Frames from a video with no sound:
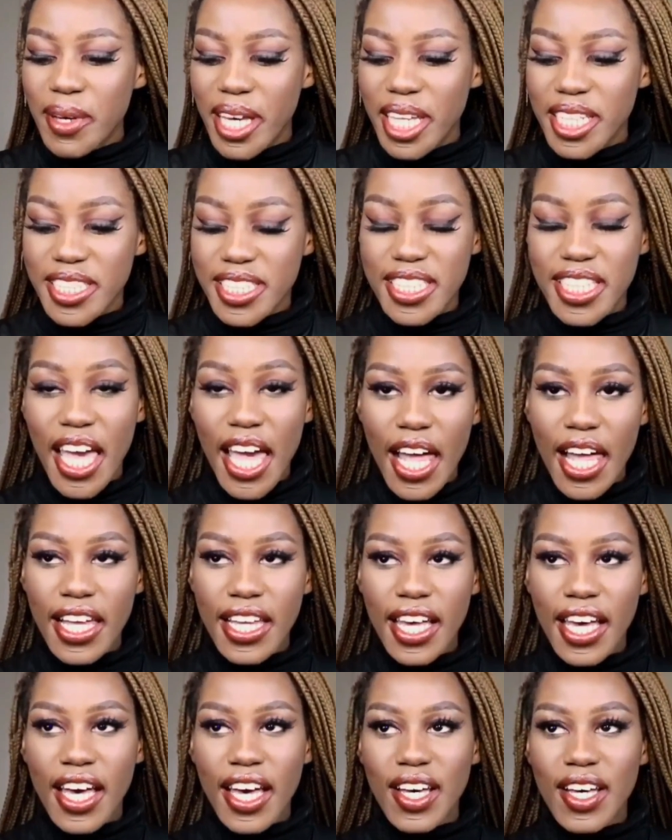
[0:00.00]
But
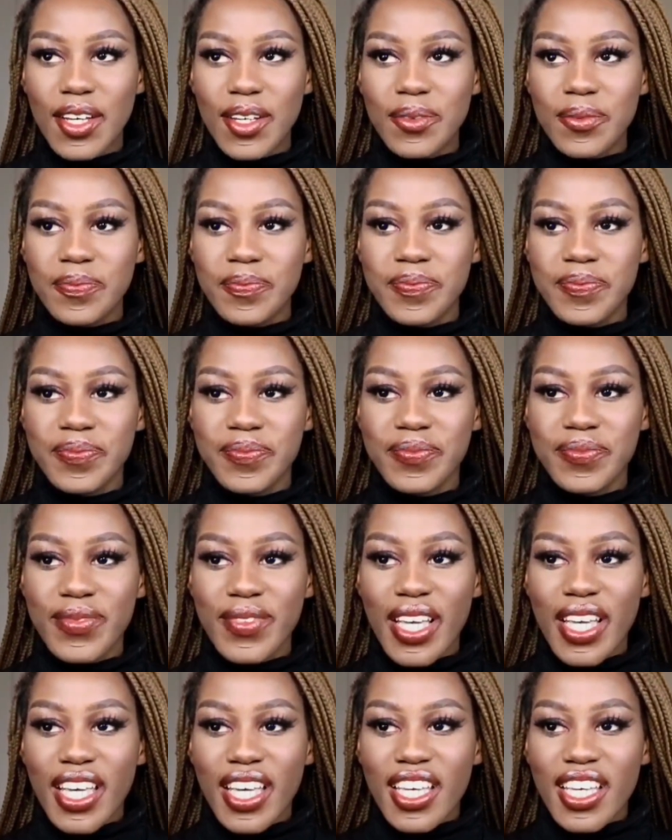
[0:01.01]
yeah,
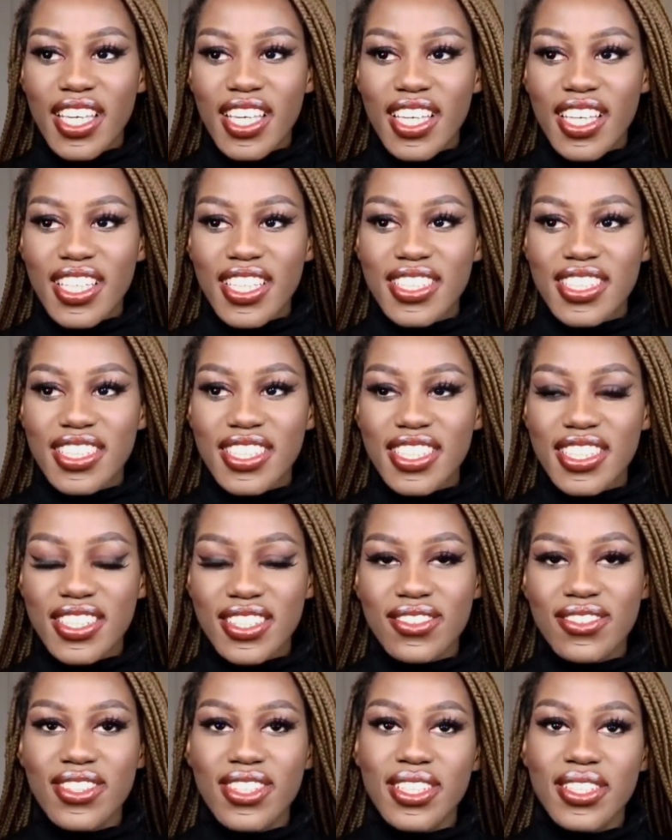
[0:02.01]

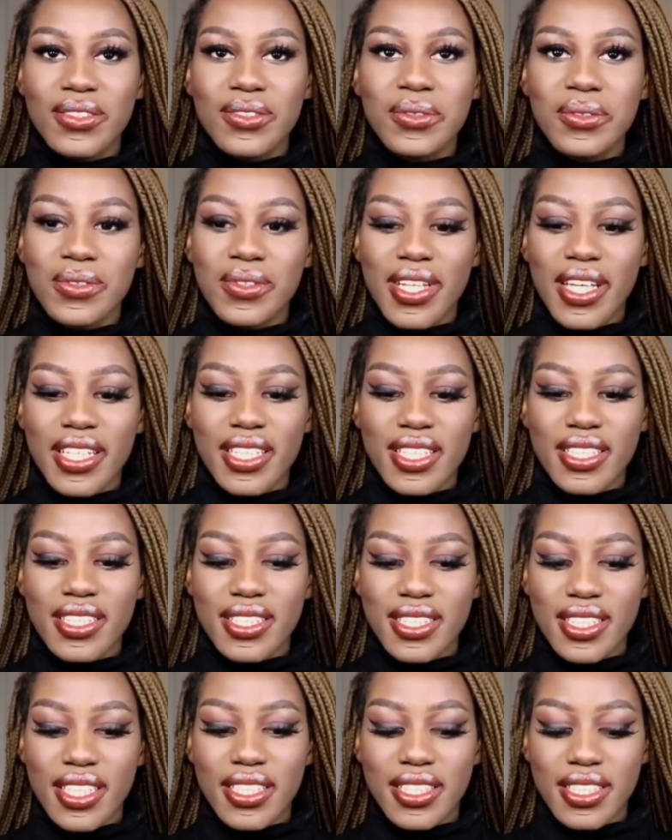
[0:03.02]
it's really cool. Like
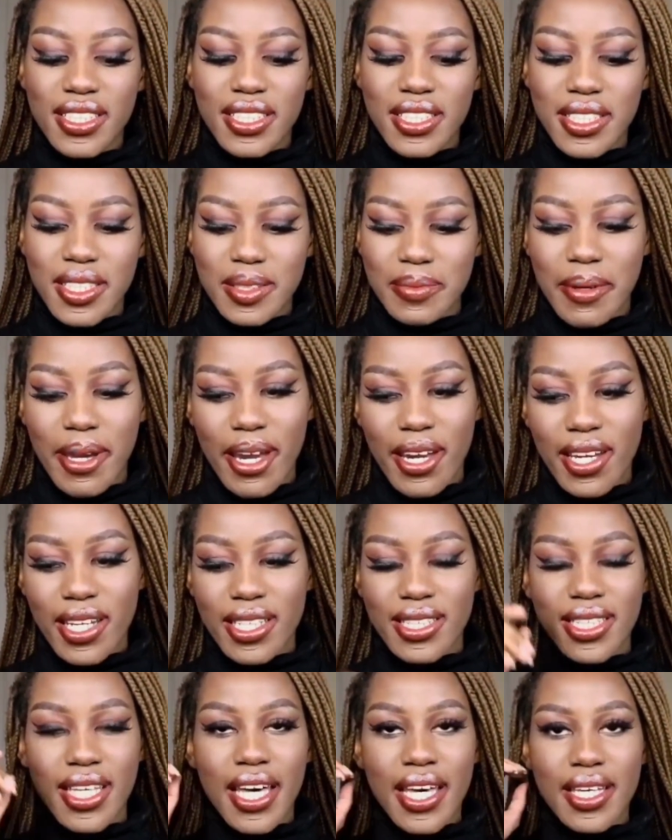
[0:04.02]
it's such an
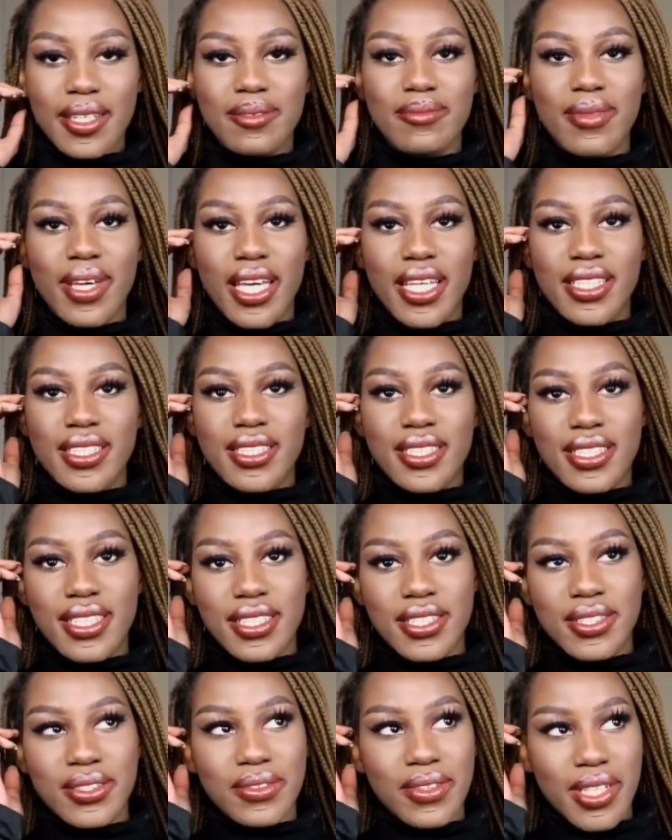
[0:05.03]
inspiring time and it's
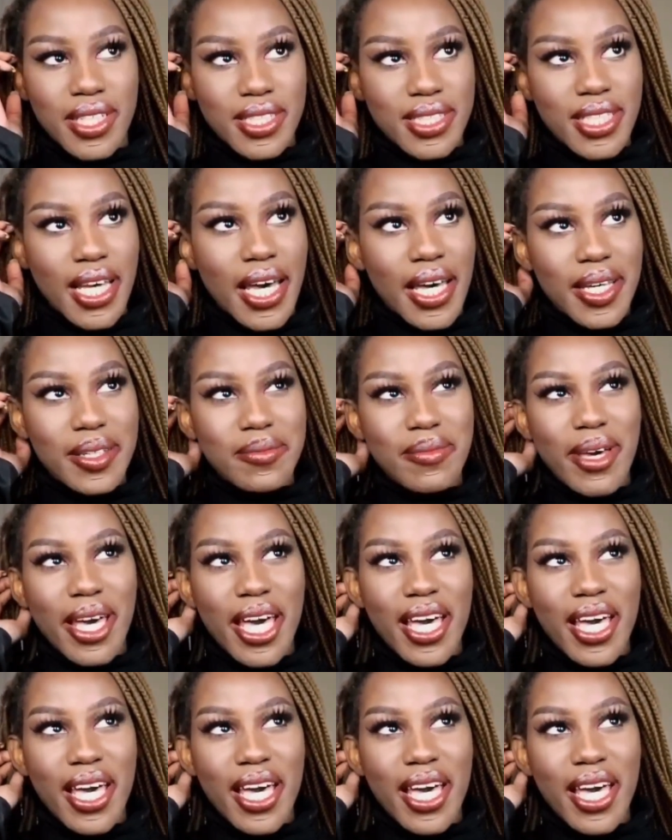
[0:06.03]
such a great time.